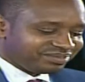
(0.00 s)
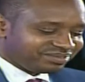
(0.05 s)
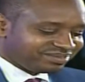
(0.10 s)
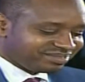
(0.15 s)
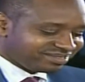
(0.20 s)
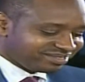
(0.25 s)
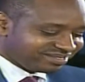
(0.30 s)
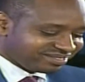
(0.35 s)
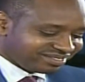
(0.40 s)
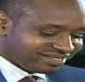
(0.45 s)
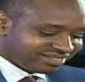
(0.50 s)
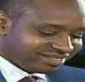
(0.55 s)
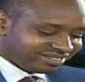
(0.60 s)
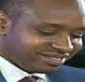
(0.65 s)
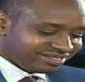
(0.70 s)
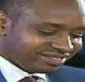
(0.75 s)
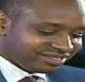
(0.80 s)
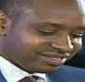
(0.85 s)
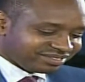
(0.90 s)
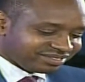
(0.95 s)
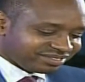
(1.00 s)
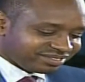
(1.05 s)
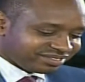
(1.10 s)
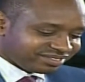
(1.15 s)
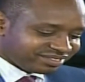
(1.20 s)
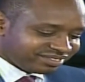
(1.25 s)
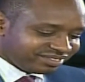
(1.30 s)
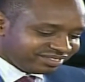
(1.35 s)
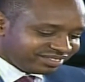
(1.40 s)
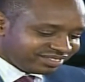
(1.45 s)
not a judge and a
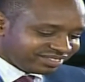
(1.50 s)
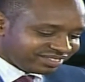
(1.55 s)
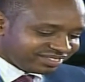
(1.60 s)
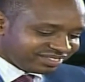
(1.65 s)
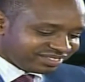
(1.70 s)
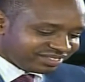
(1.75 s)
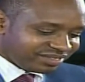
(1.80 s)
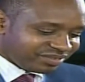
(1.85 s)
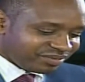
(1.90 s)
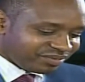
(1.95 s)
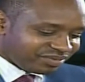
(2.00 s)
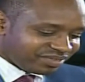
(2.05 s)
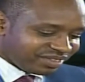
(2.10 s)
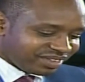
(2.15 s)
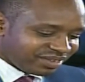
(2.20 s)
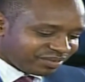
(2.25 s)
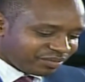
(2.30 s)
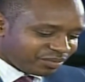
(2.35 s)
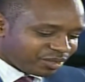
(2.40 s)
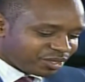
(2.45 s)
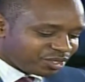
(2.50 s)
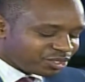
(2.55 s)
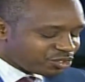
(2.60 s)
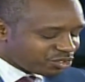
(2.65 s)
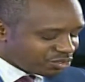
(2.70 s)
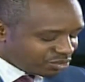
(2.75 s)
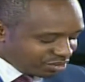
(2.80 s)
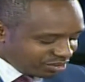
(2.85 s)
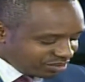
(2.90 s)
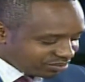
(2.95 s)
jury. Uh, the,
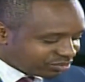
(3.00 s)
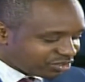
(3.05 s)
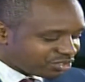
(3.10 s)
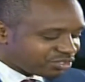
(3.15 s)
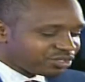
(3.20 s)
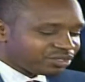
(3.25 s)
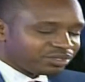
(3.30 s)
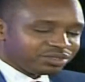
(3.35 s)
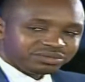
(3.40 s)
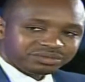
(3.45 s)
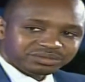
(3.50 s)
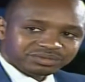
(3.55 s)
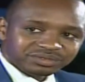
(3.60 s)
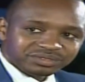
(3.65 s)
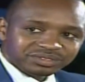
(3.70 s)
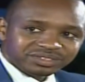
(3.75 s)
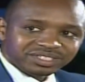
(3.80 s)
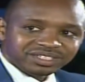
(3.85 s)
true, the president's true.